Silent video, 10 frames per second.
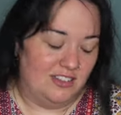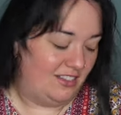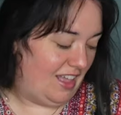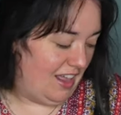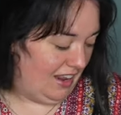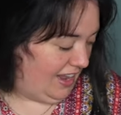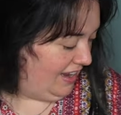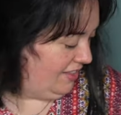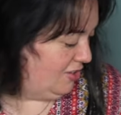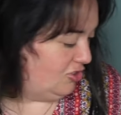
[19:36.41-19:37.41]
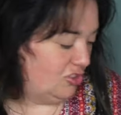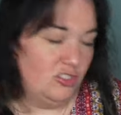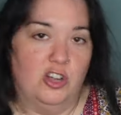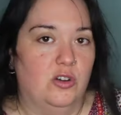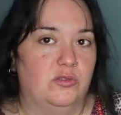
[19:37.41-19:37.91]
that like there's just
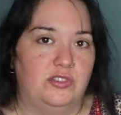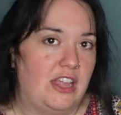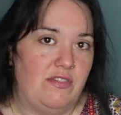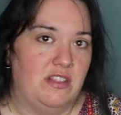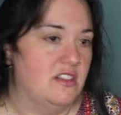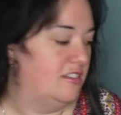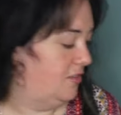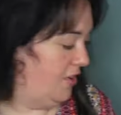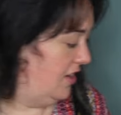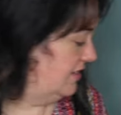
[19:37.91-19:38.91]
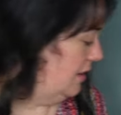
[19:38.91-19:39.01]
no saving this as far as